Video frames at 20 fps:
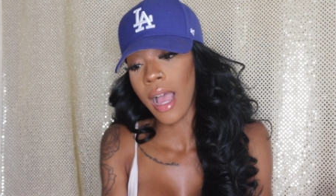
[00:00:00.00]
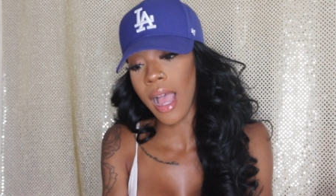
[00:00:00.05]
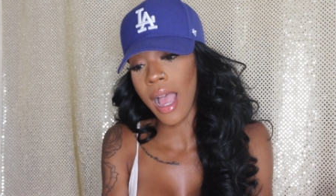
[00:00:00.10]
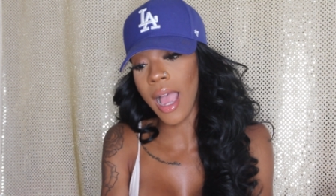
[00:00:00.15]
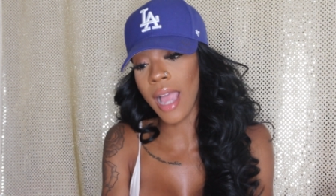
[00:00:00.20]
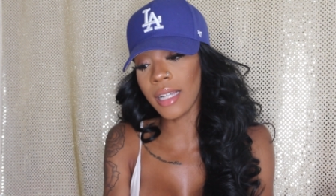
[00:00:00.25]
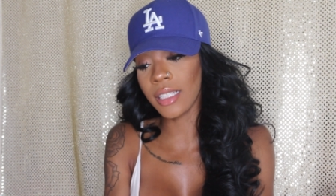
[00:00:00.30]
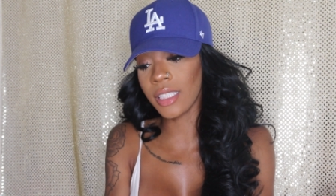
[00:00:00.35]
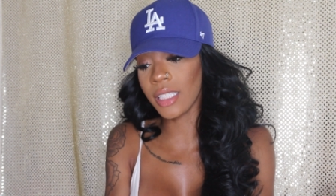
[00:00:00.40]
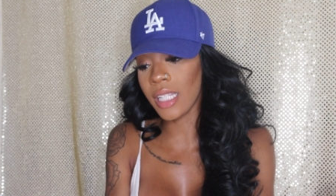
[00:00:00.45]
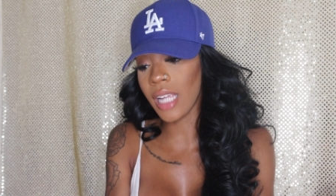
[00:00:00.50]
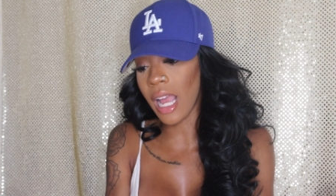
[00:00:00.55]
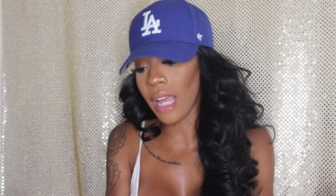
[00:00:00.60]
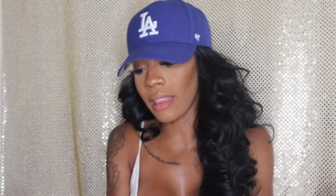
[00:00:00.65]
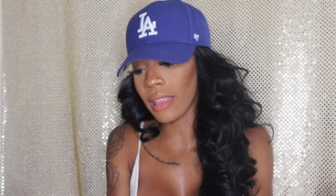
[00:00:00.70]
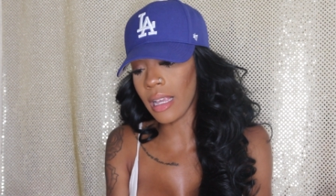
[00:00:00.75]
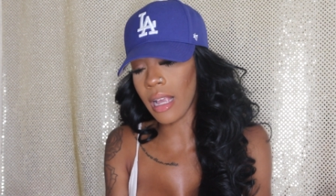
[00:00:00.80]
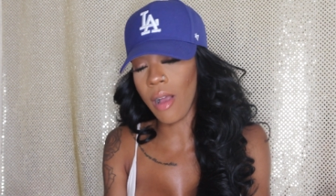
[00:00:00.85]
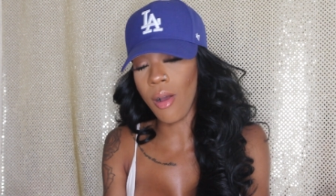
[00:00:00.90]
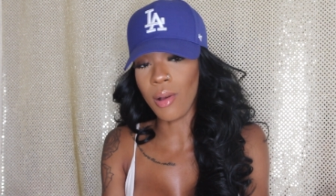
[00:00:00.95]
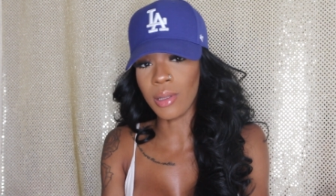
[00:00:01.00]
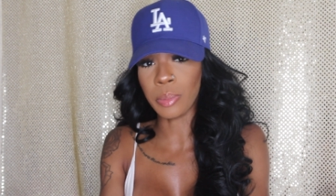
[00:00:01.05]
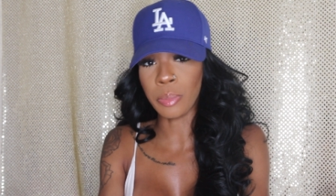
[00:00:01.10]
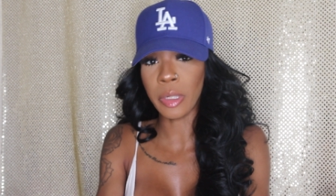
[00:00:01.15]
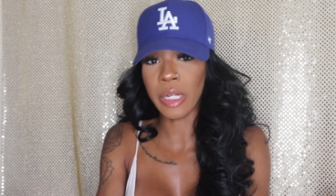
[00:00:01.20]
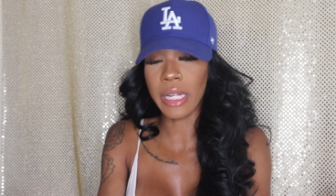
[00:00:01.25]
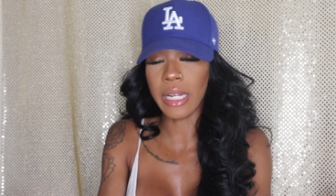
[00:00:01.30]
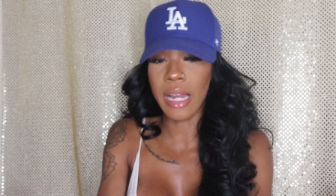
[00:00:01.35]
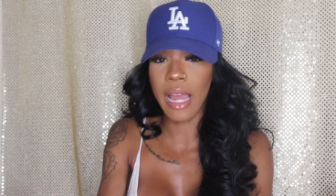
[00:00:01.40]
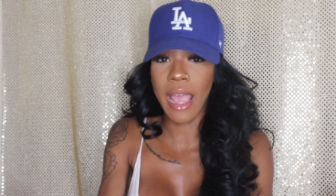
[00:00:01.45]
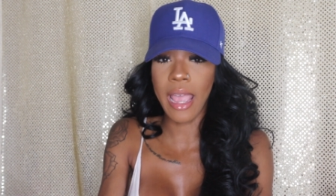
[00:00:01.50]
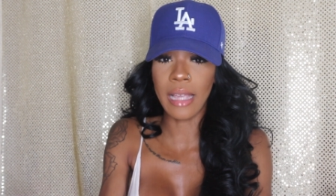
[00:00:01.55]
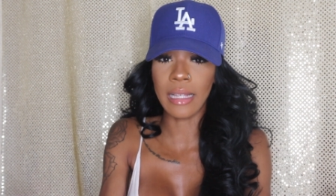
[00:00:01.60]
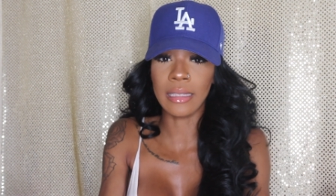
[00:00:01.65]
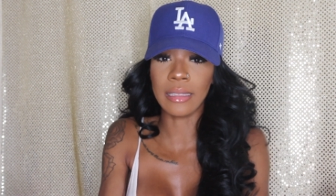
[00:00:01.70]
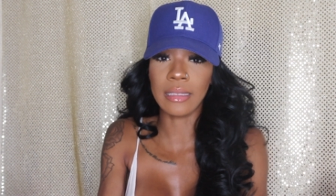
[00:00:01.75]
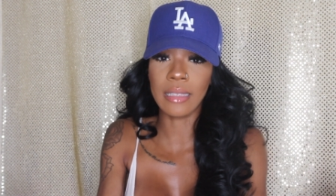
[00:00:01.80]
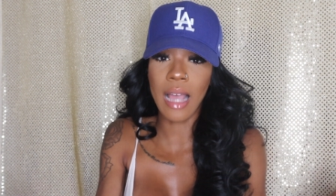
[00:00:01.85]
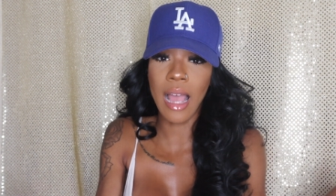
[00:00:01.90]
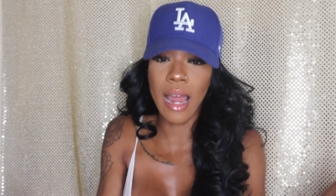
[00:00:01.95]
Actually, I think I was pretty
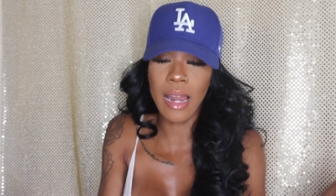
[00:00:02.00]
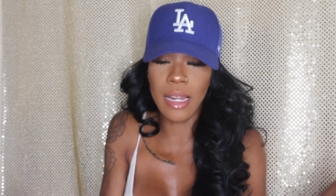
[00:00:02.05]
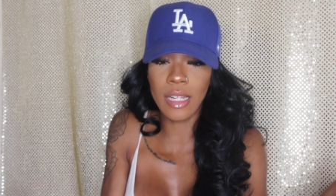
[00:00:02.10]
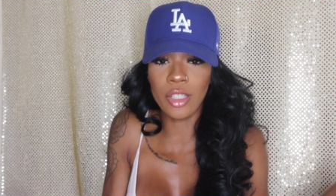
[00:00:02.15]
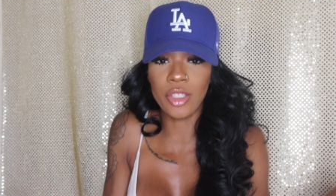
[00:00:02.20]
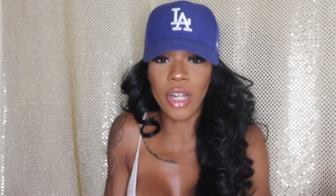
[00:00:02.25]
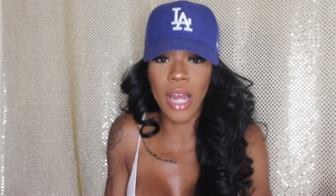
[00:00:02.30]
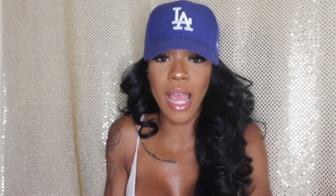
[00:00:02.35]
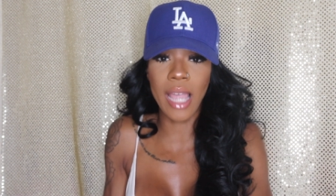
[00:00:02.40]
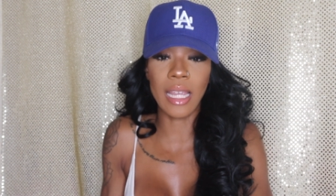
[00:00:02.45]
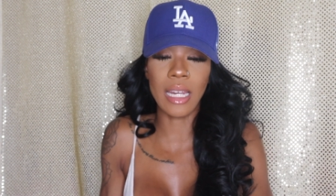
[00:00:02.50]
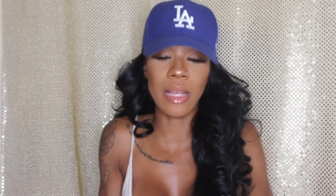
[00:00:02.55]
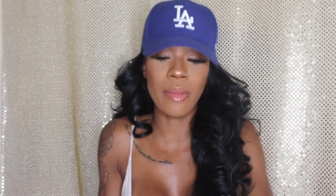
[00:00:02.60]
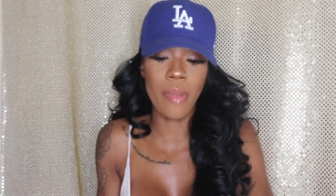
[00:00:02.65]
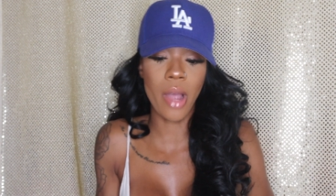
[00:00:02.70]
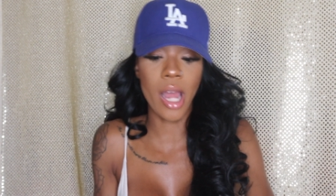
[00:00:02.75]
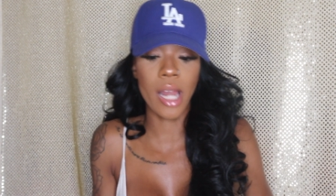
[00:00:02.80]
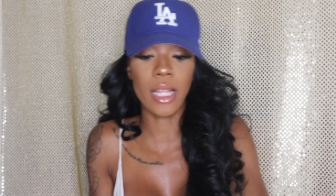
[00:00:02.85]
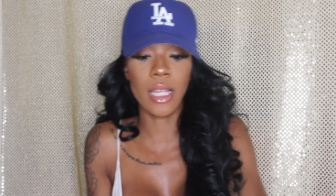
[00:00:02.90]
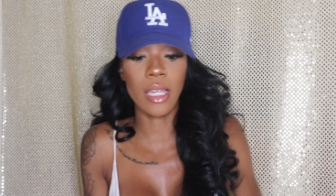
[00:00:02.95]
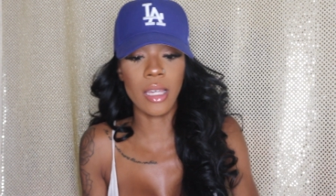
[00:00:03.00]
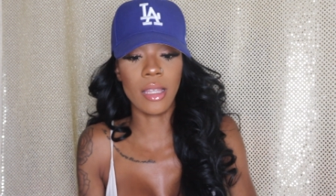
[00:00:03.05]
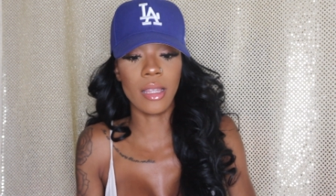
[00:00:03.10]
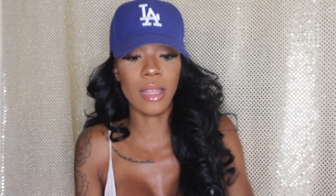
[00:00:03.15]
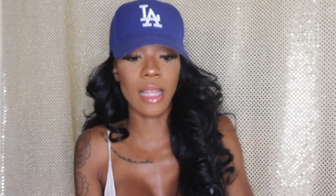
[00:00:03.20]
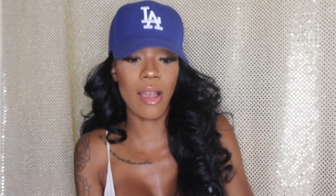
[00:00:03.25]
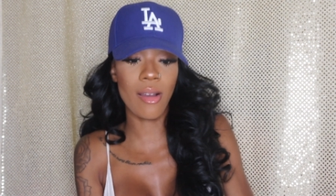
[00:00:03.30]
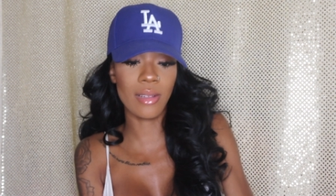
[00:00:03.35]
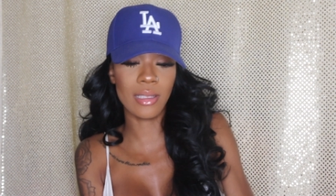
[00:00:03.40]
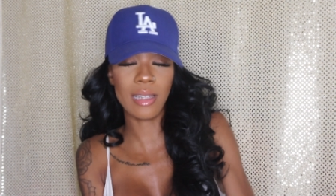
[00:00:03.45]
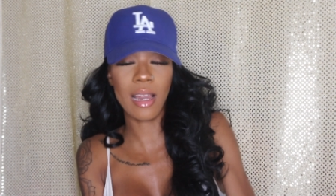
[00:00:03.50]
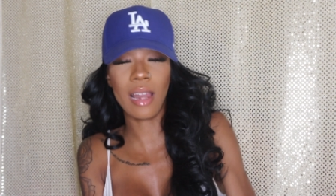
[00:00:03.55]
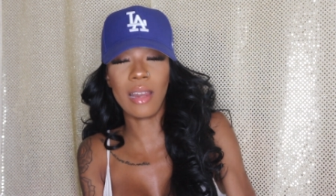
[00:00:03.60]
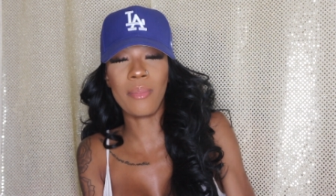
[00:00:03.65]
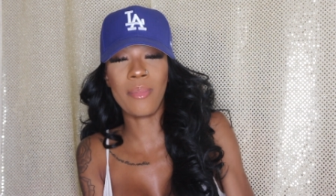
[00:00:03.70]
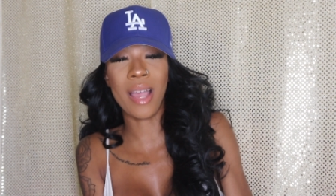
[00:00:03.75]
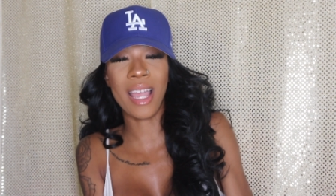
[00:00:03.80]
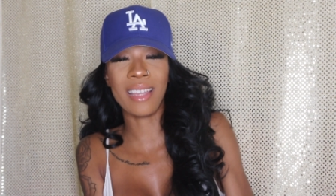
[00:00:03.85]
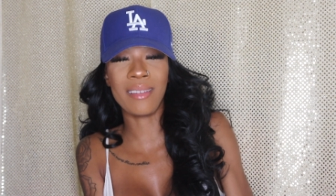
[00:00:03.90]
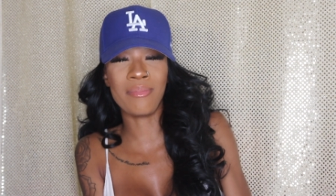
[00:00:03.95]
nice. I didn't drag anybody. That was
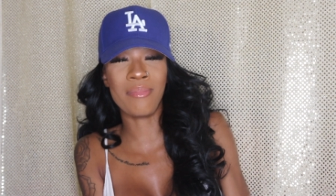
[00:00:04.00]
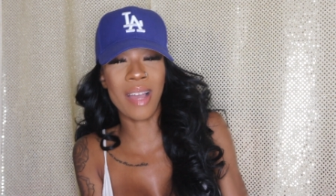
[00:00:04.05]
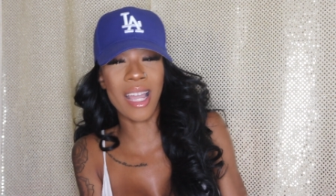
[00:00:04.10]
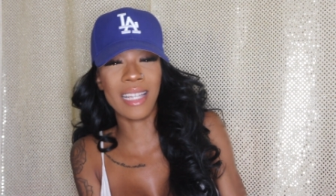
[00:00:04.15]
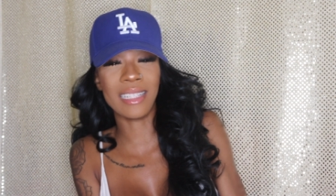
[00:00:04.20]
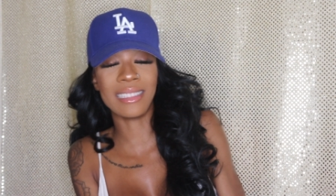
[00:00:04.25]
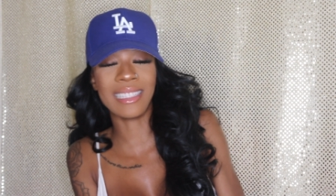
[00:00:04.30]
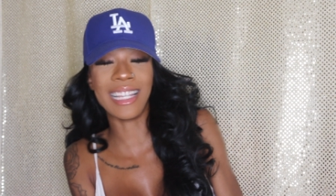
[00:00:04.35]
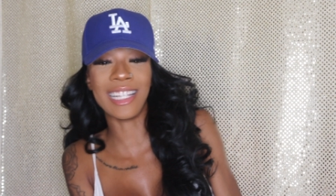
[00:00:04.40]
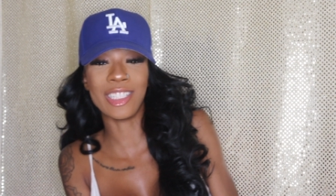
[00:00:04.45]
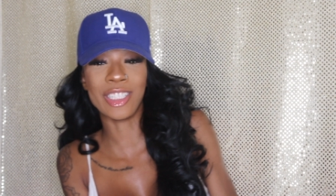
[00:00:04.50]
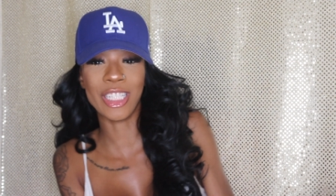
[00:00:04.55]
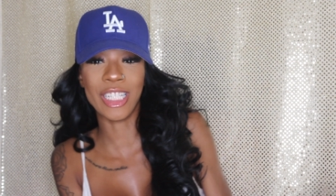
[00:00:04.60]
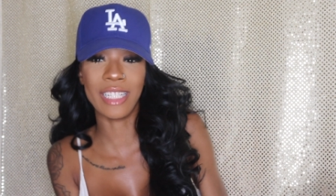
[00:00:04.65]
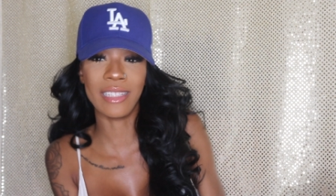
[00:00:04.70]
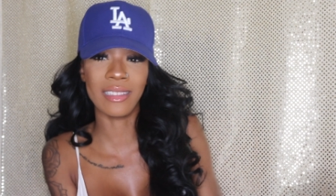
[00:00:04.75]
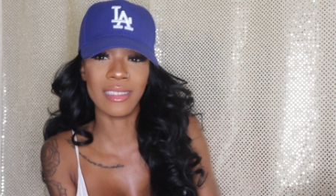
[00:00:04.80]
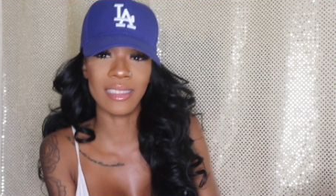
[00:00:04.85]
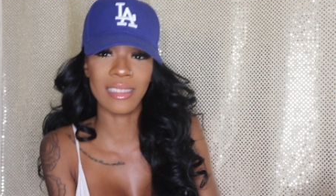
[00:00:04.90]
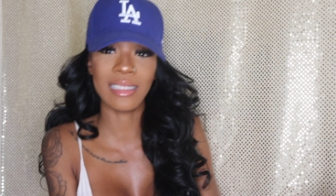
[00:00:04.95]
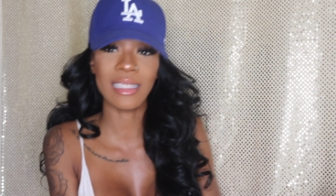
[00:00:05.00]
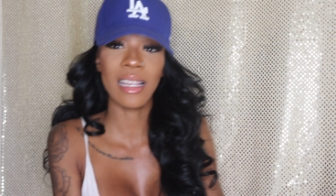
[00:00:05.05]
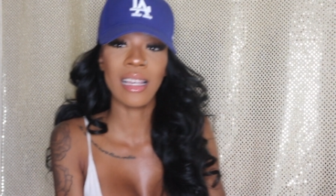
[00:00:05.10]
not my, my intentions.